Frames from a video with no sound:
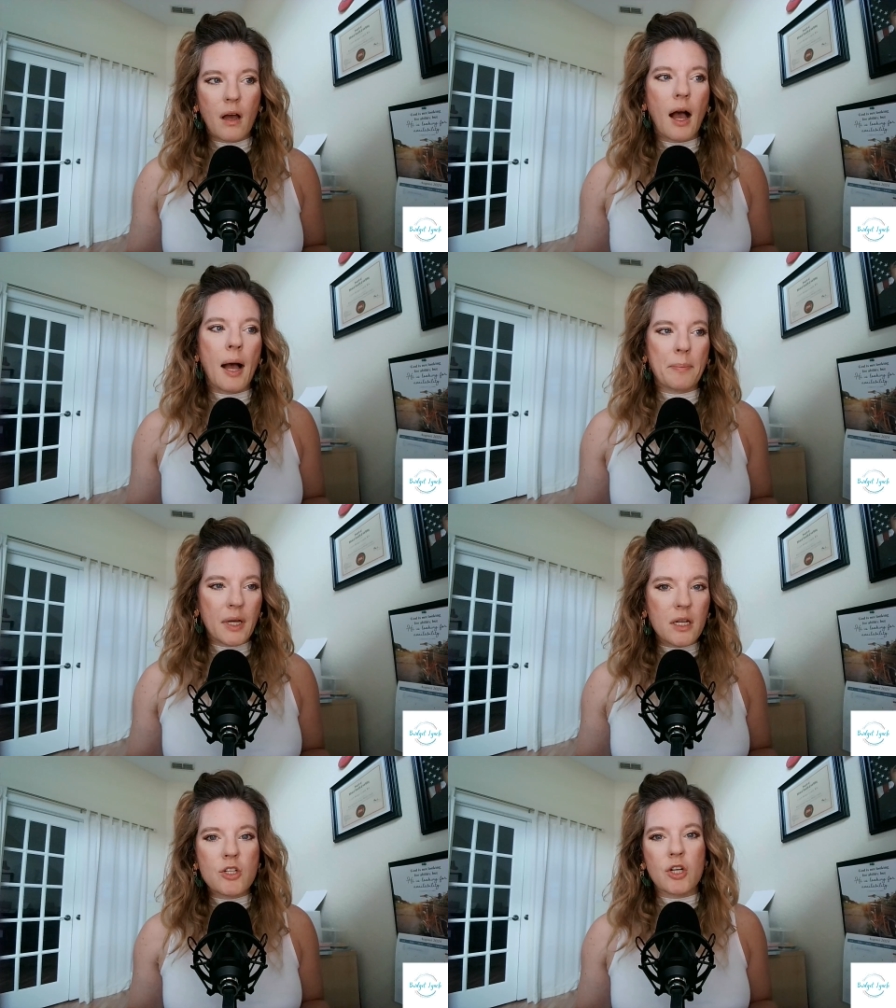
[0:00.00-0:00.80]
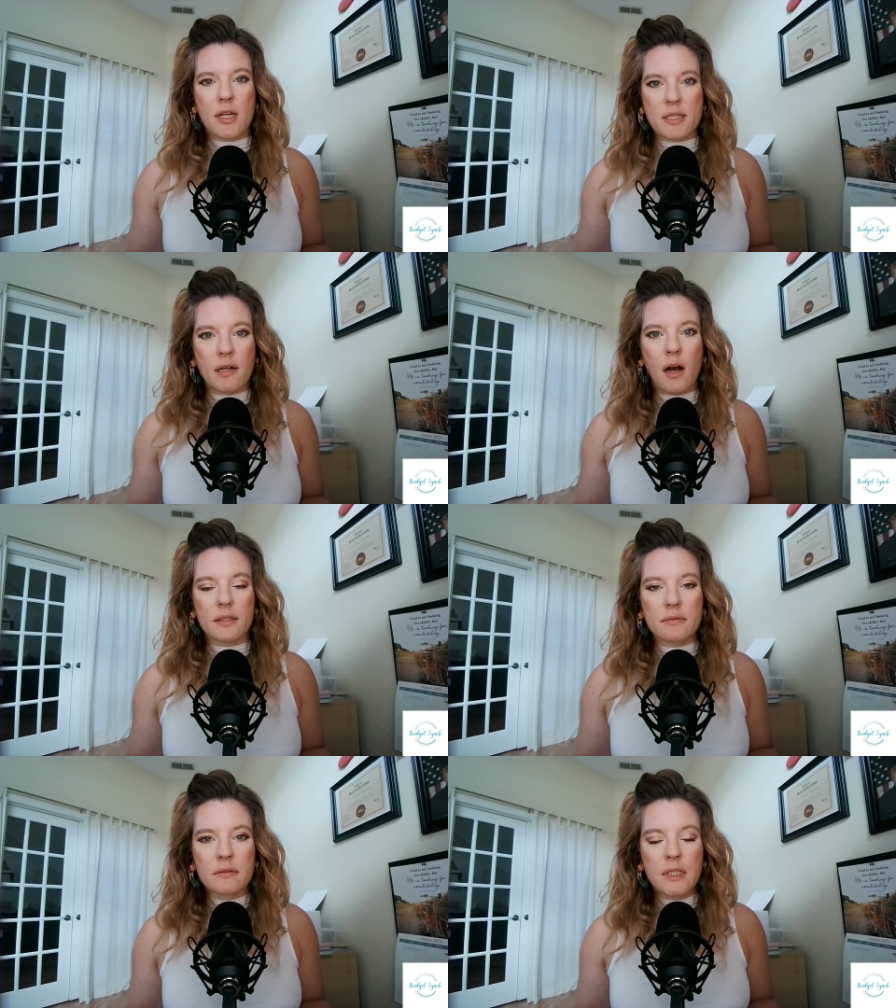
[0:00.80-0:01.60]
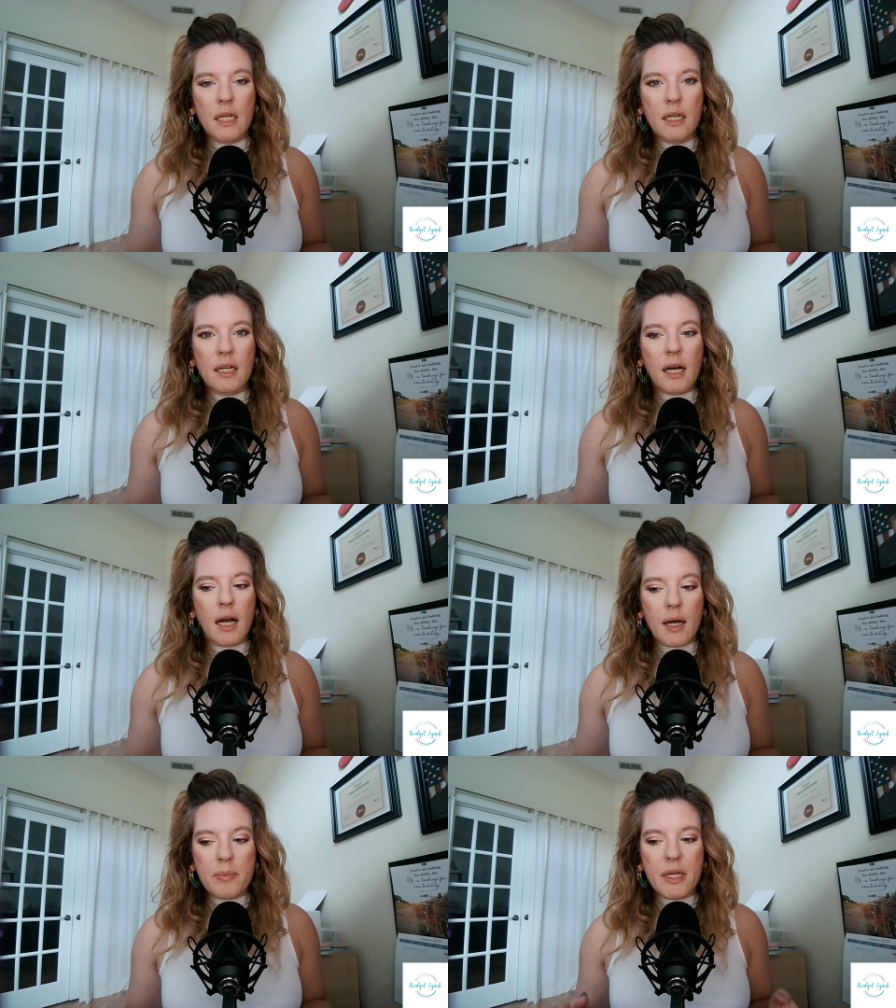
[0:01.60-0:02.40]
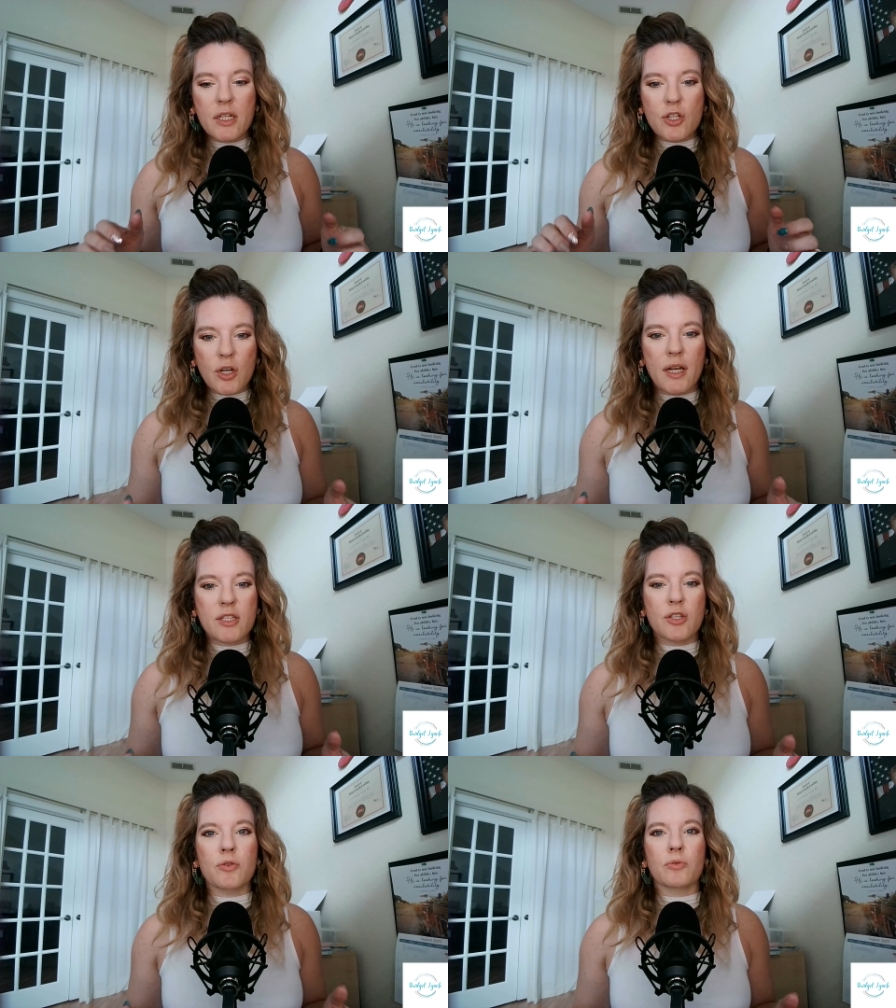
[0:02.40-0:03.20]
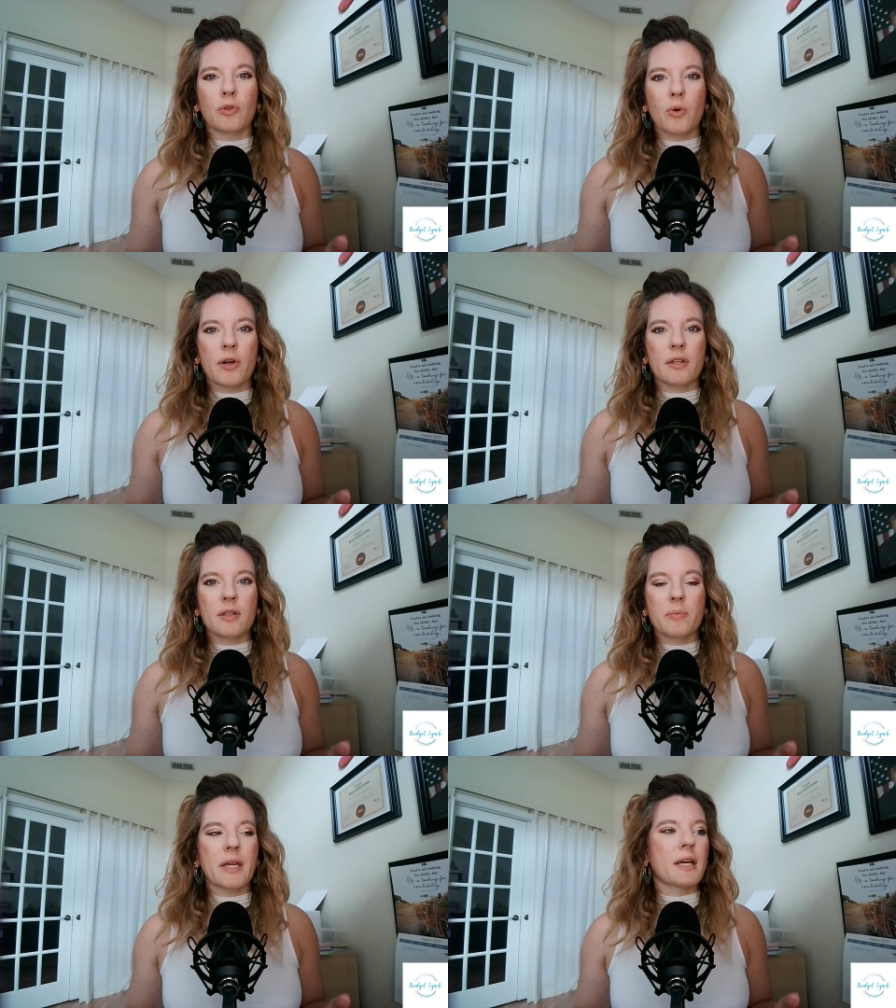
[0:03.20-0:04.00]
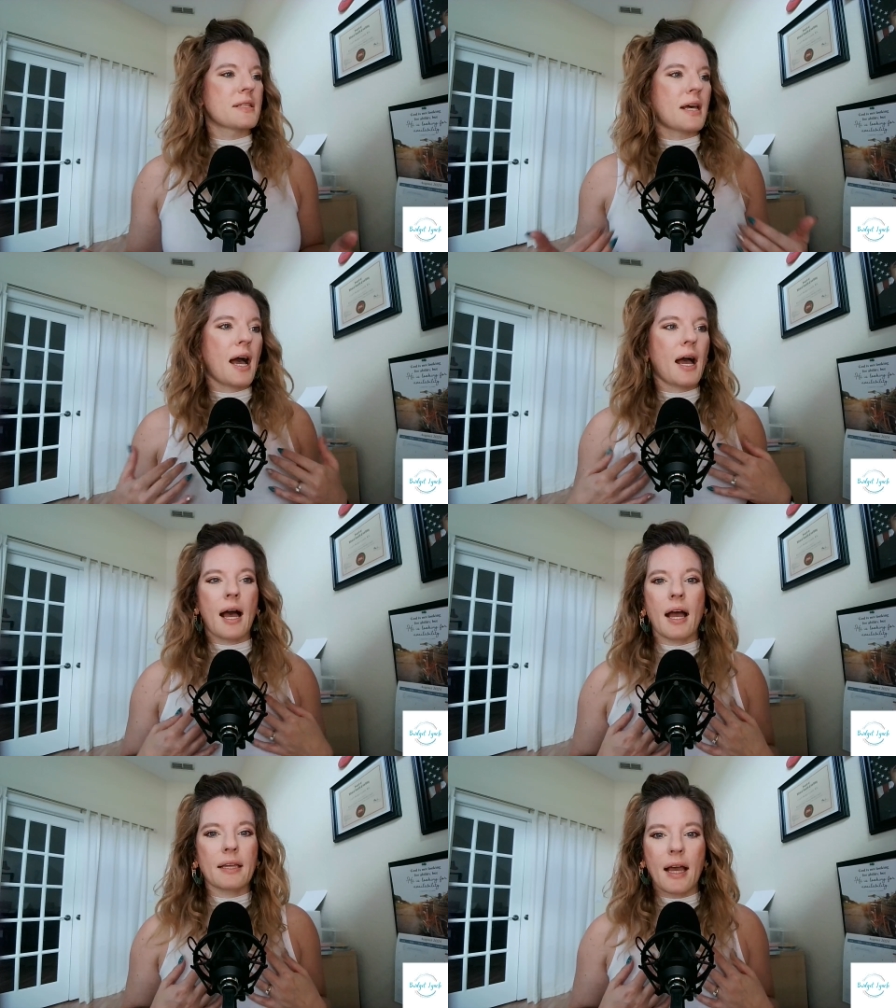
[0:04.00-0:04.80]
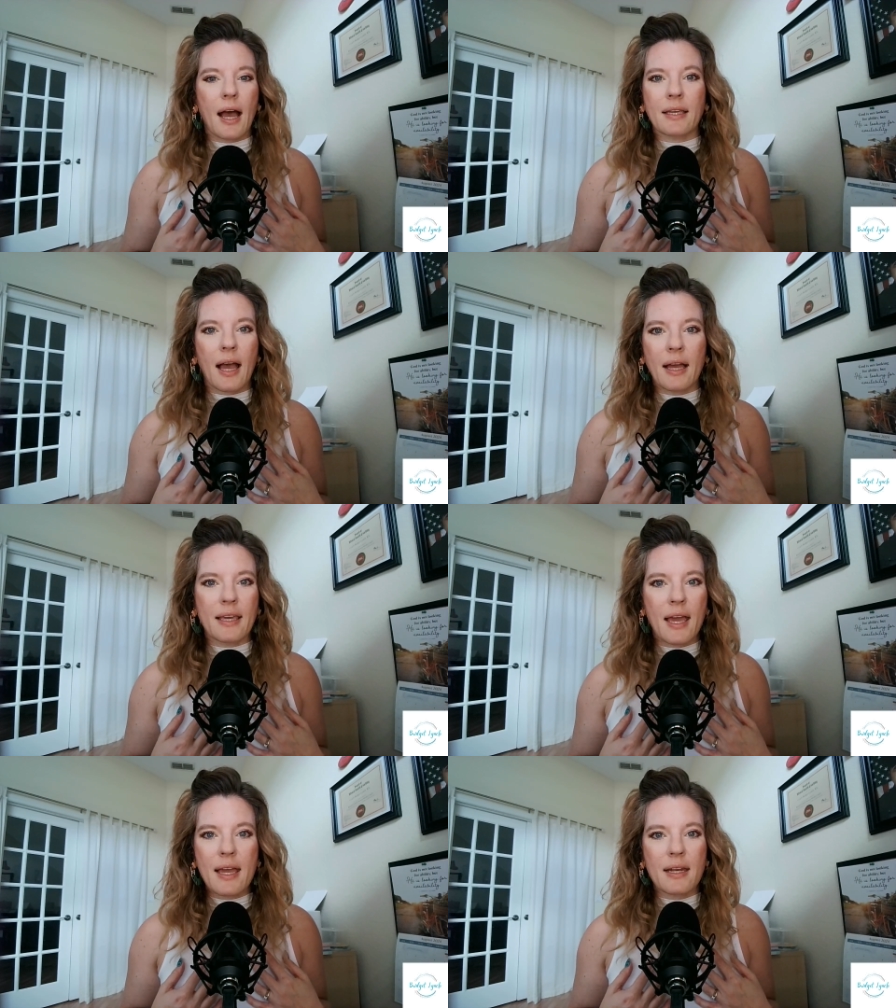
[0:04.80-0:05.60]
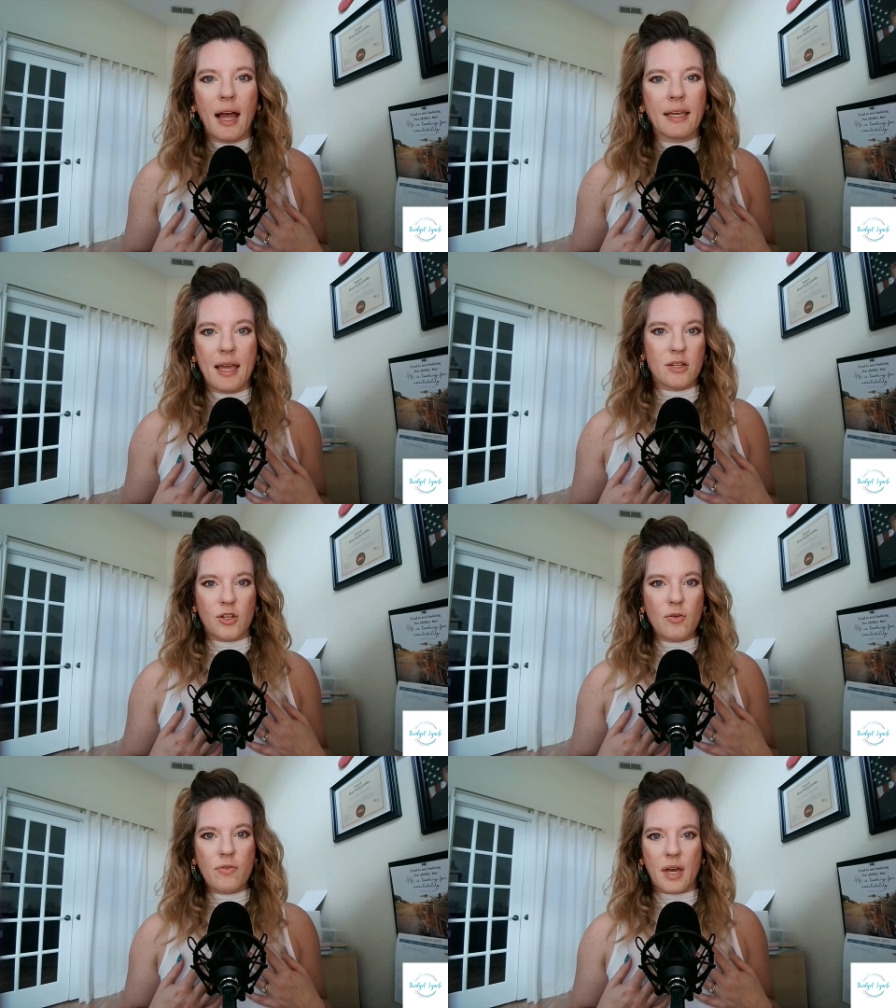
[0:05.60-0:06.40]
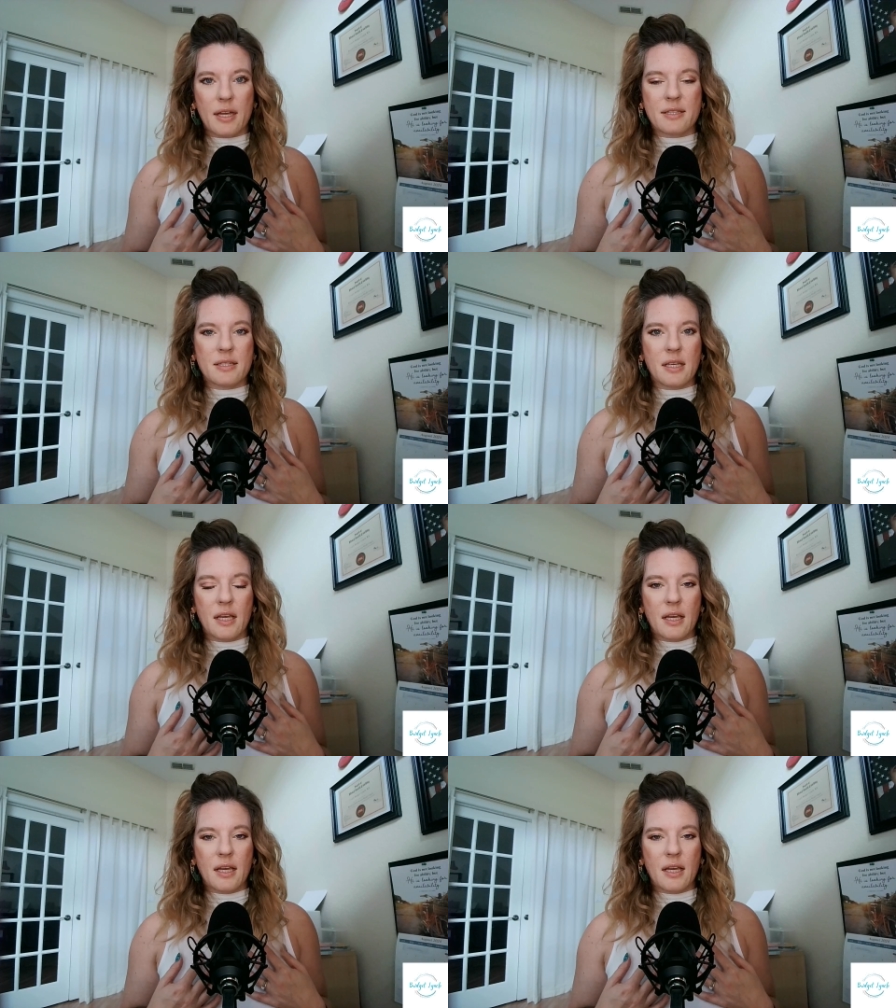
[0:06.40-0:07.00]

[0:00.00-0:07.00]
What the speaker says: I'm going to trust God. I'm going to trust you, Lord, because I can't do this.